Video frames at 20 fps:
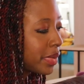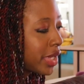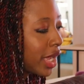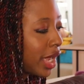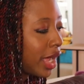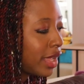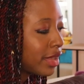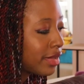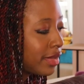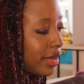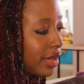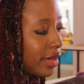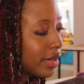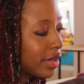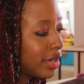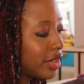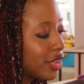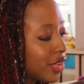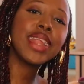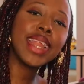be as
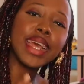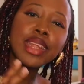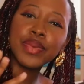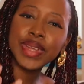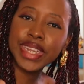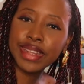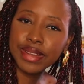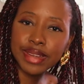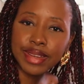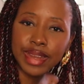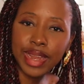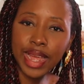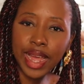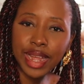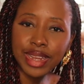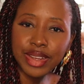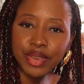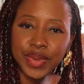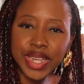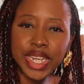detailed. Now that we did
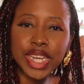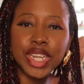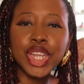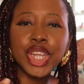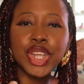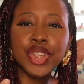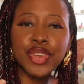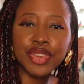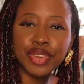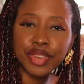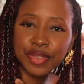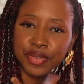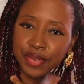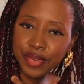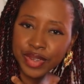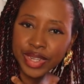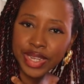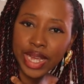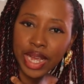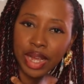that, we're gonna use the
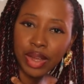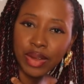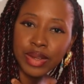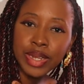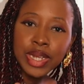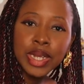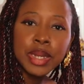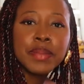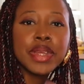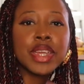phone now,